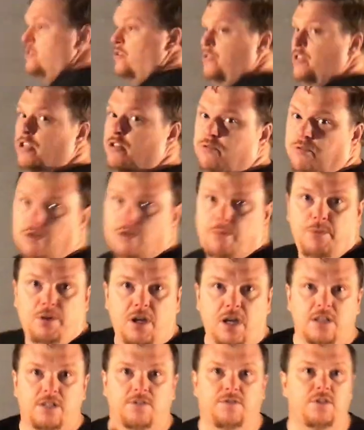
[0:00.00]
So this room,
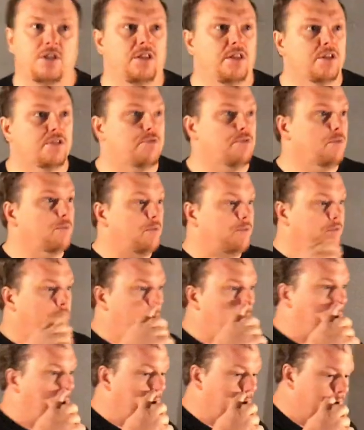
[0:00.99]
you guys have seen this room
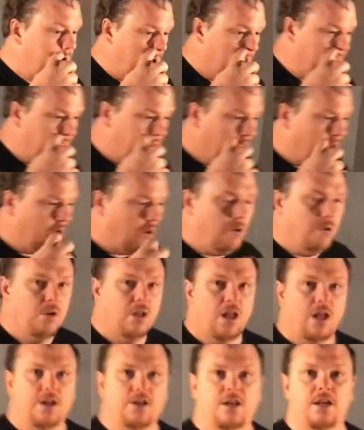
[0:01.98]
before. Nothing a
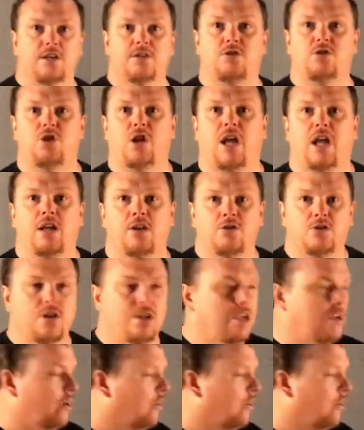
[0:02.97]
whole lot has changed